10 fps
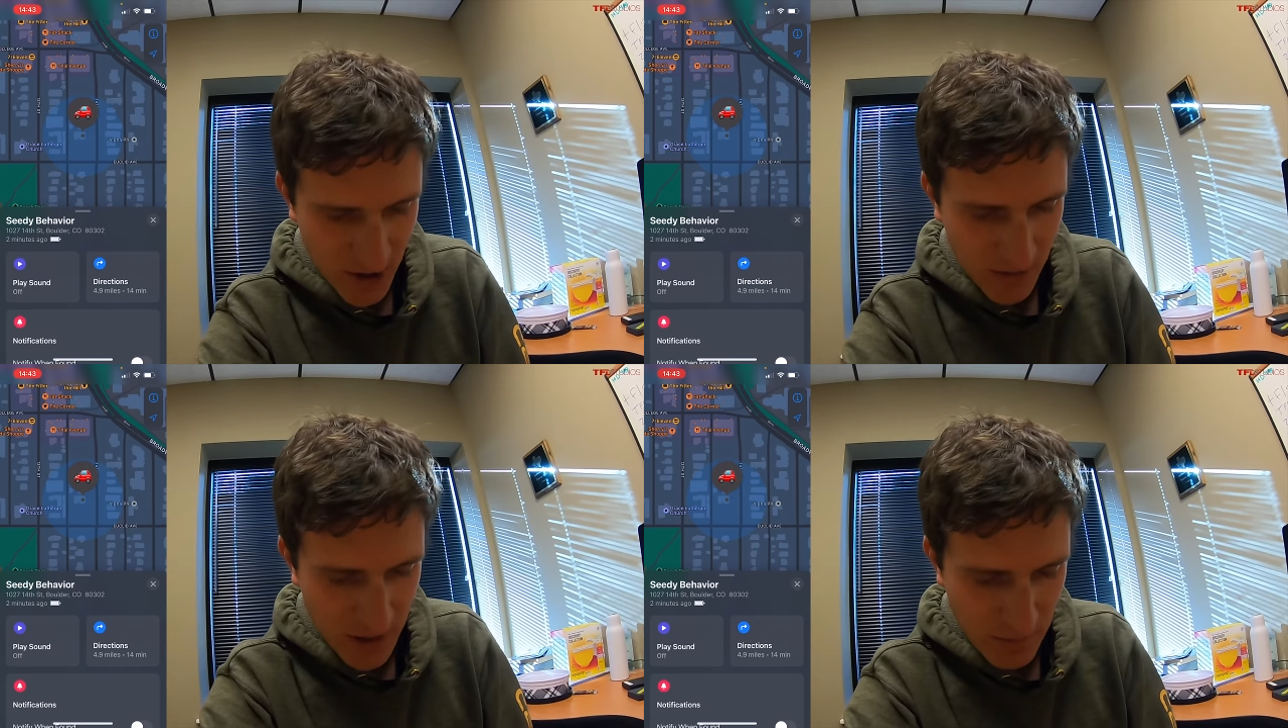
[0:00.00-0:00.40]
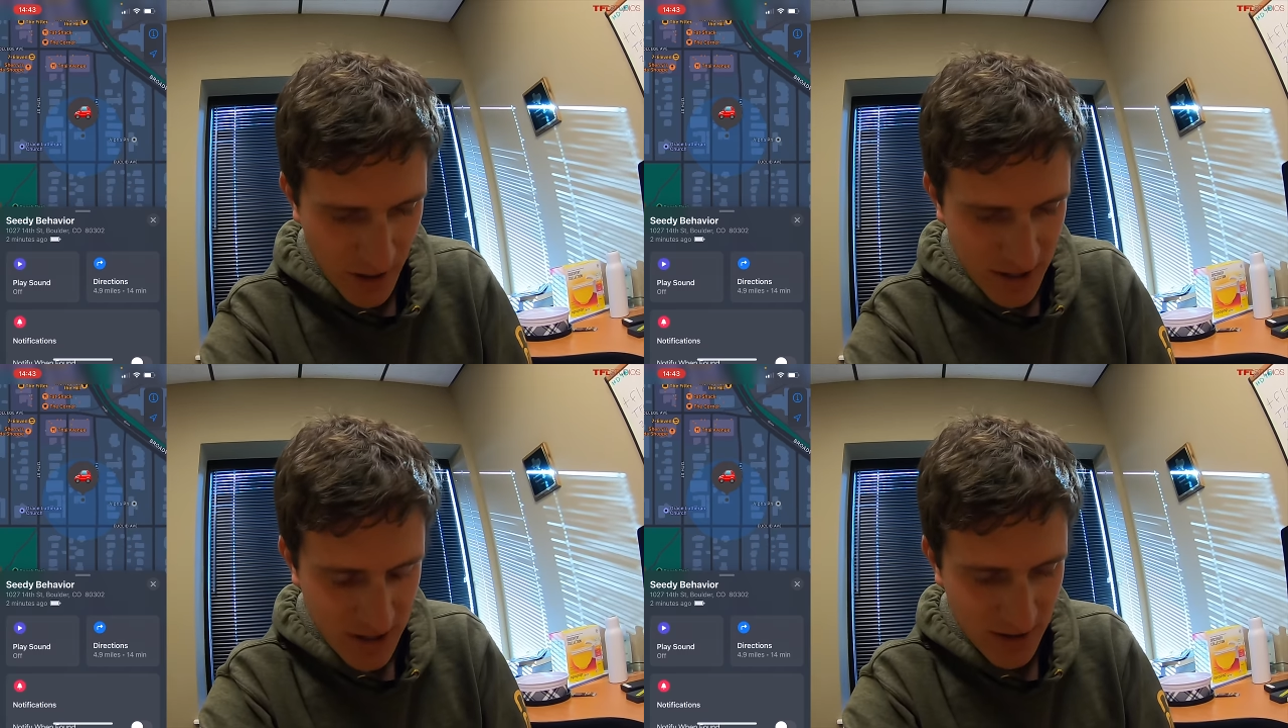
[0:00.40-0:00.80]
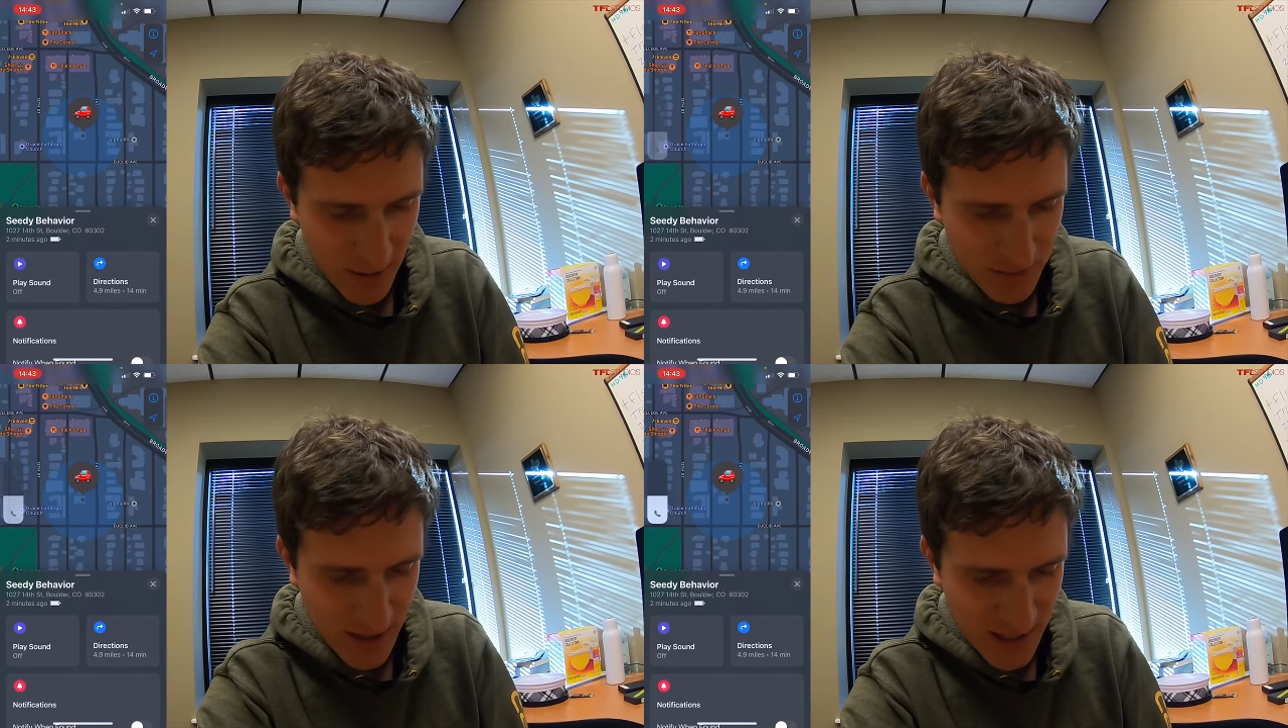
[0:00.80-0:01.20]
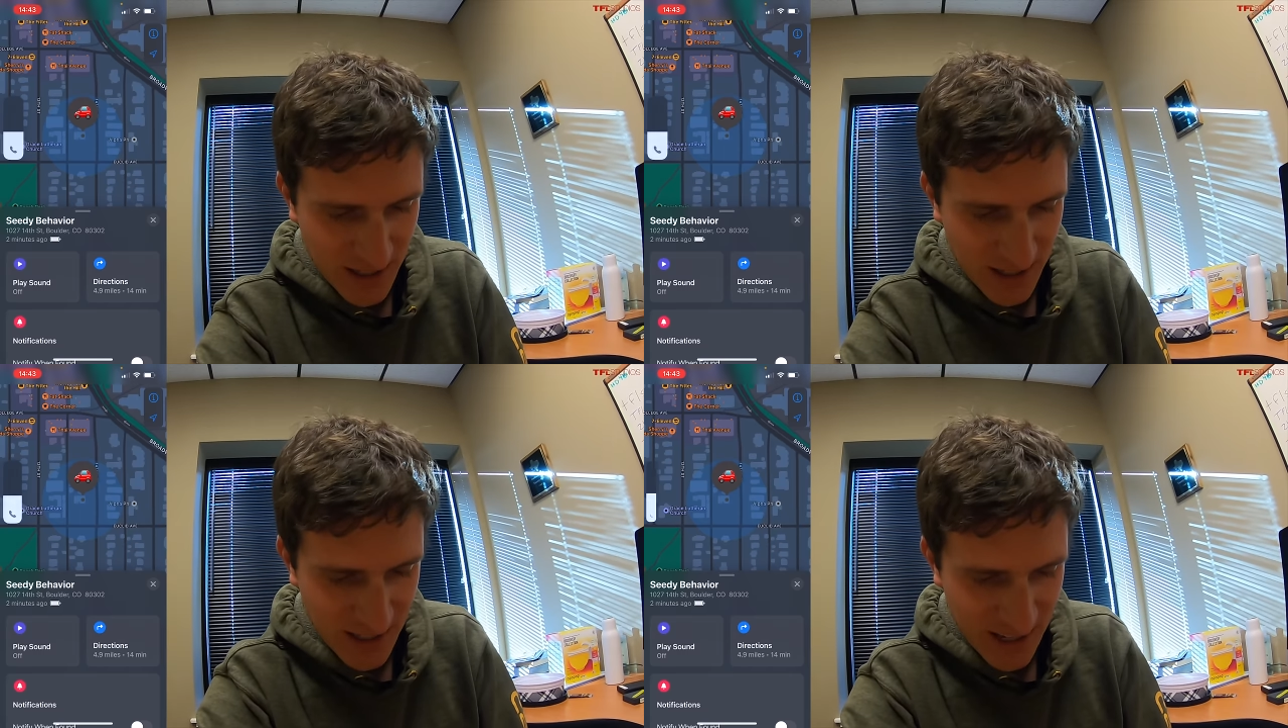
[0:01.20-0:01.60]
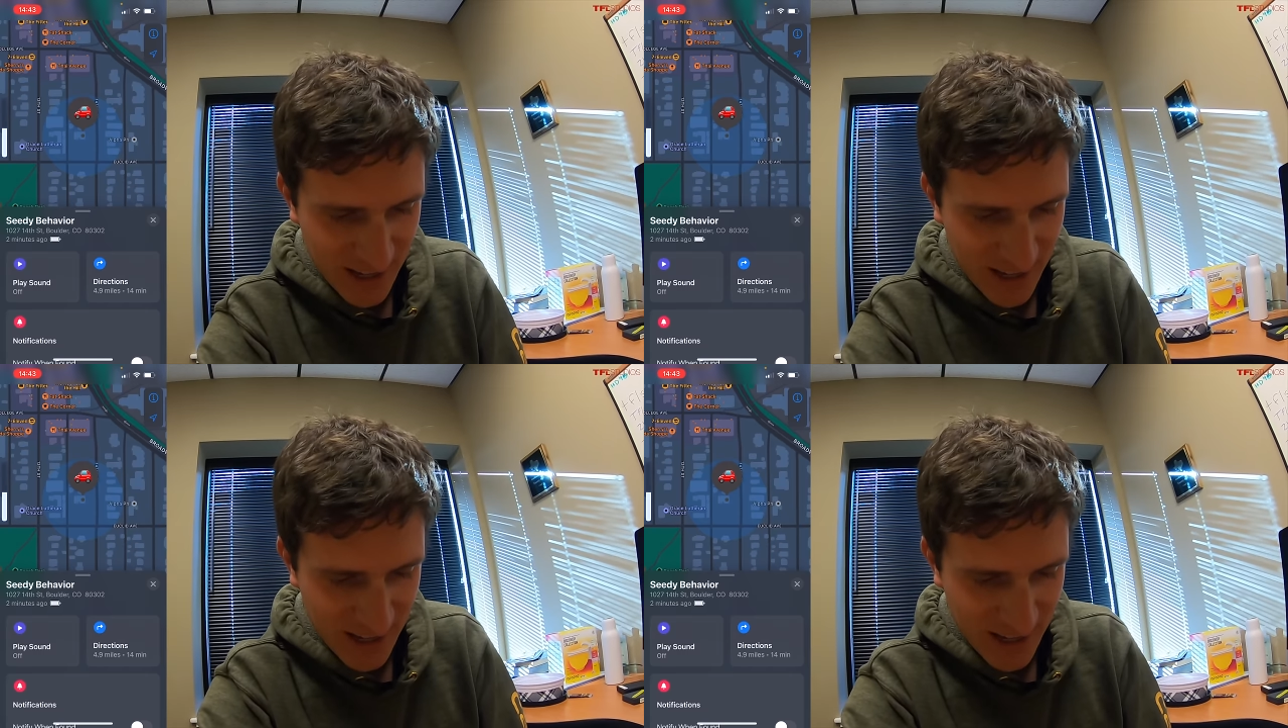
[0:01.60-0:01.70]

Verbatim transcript: All right, mine just updated and it